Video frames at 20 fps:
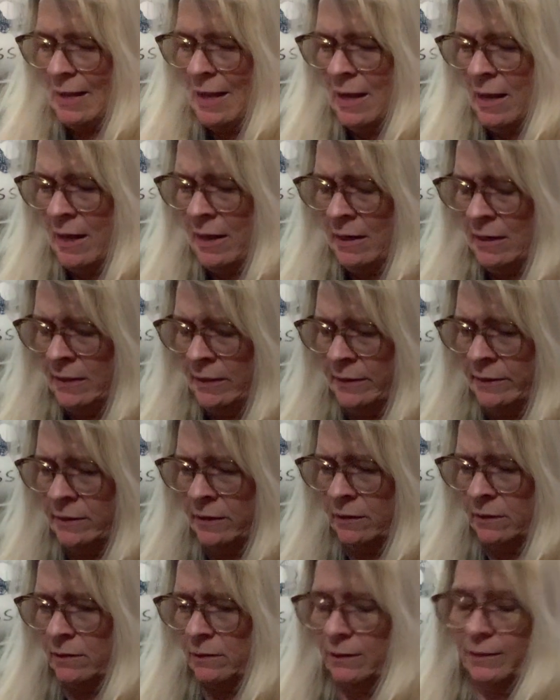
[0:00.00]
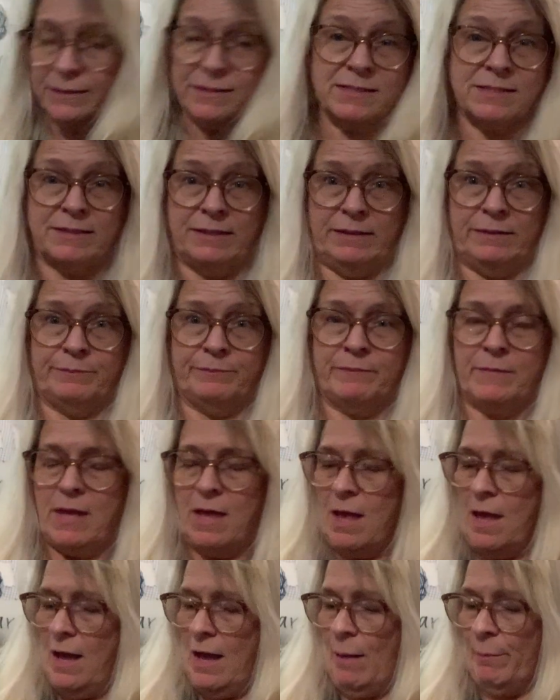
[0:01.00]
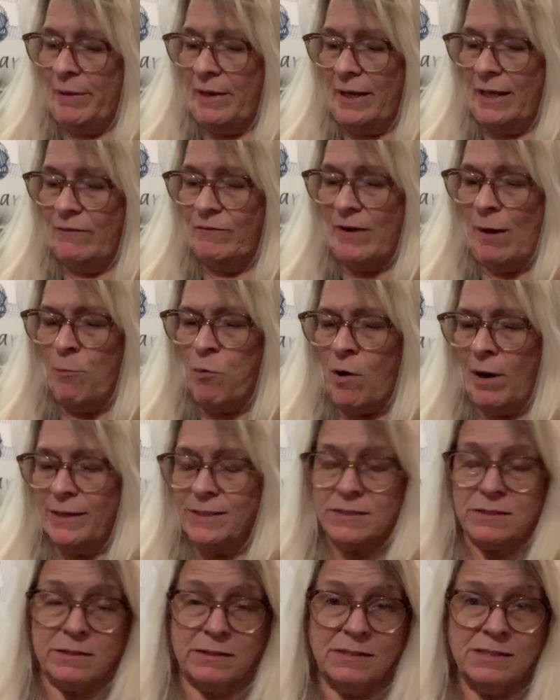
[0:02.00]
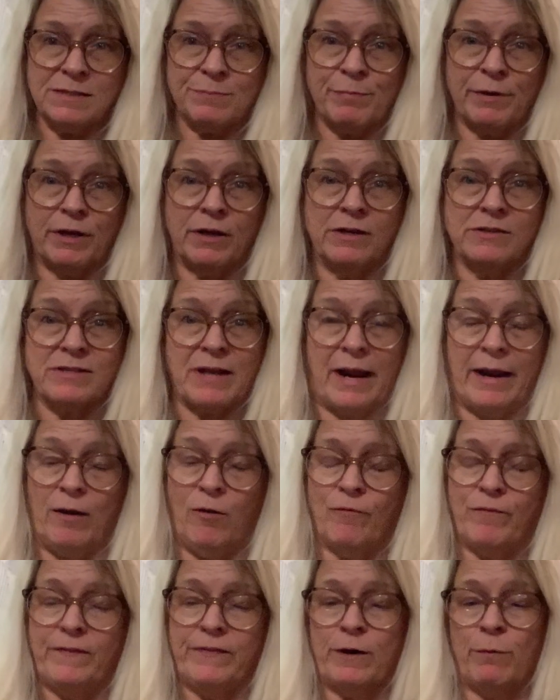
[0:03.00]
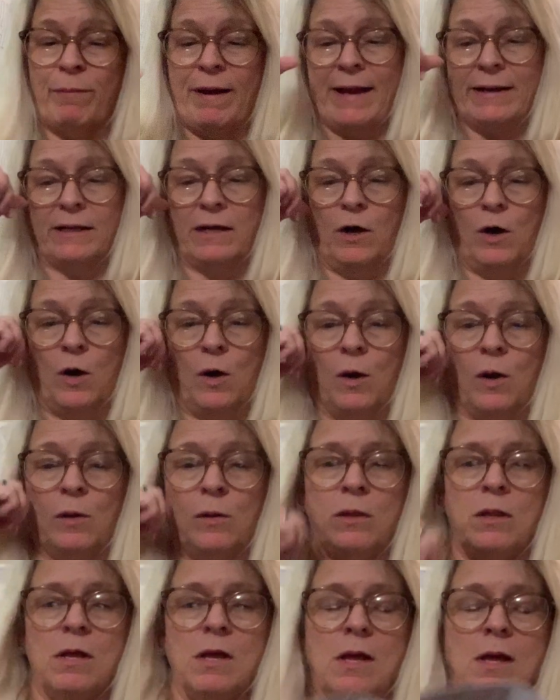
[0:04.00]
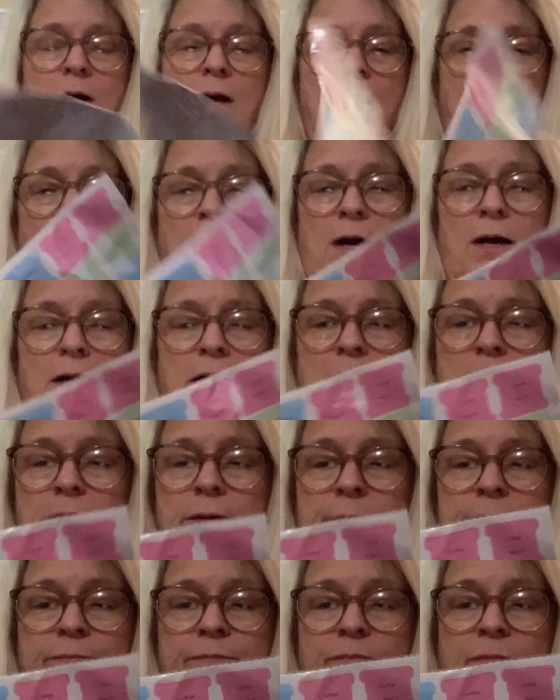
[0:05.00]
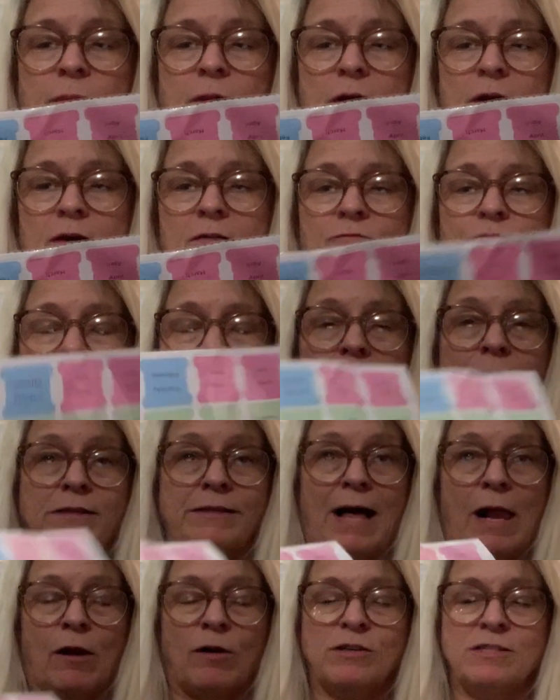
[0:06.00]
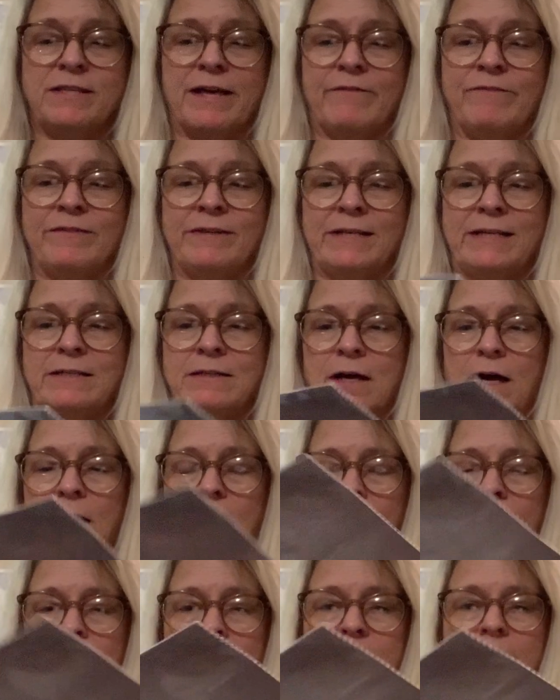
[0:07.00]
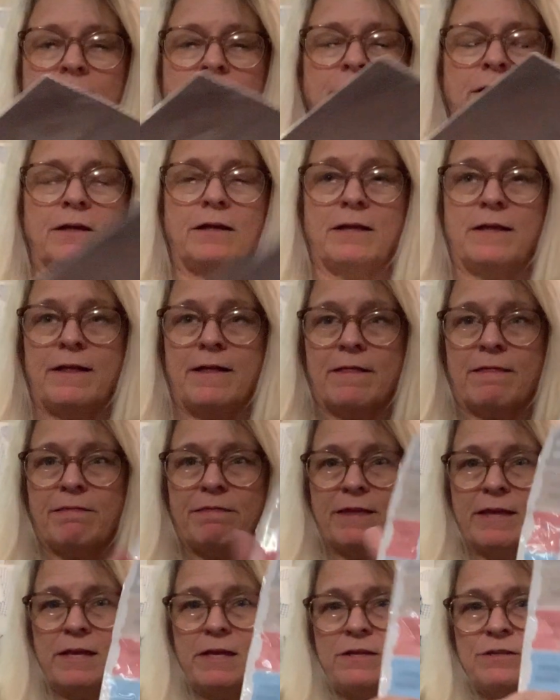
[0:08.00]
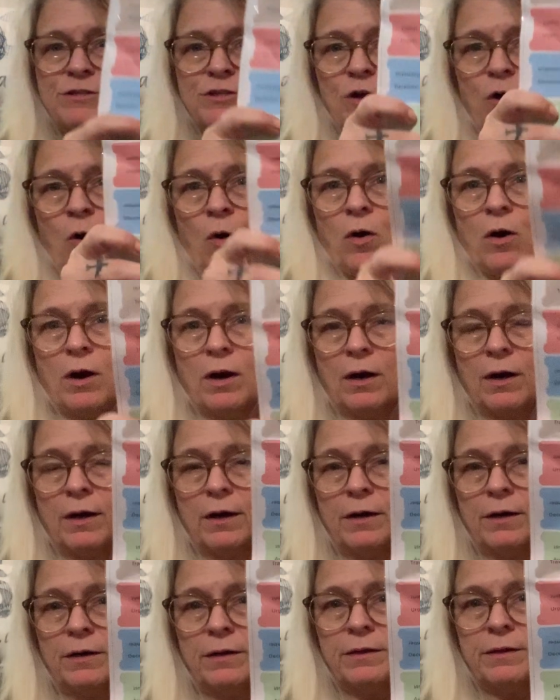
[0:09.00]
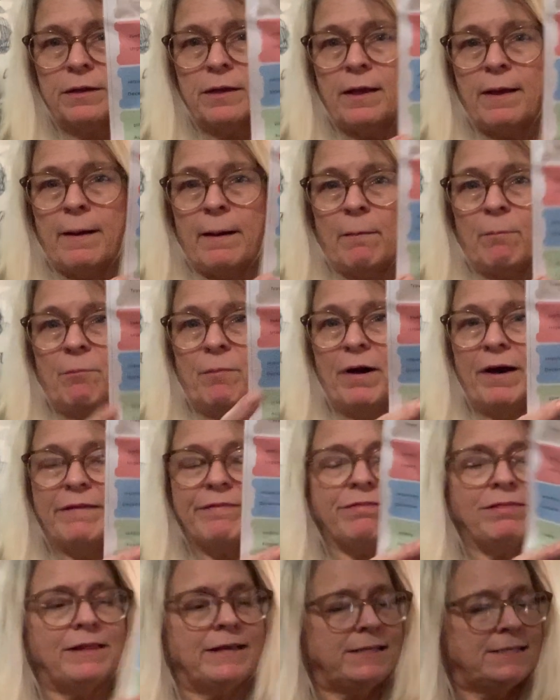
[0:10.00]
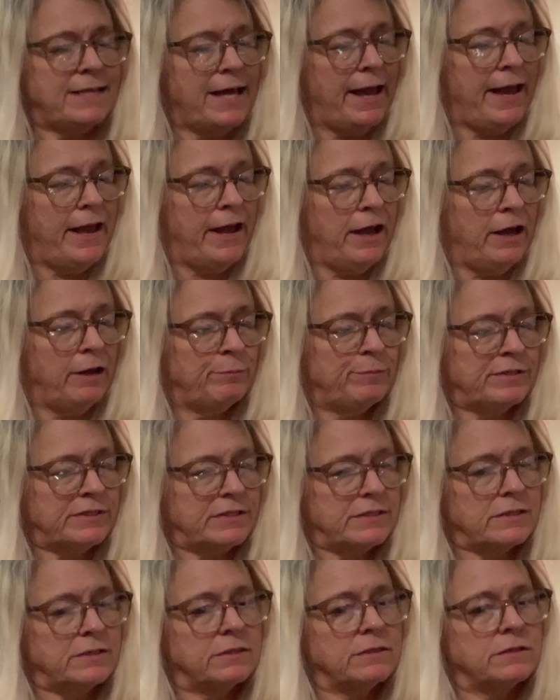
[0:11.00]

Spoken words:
and let's see. I'm gonna give y'all prices because I don't think they're bad at all. For $1.79, these are monthly tabs,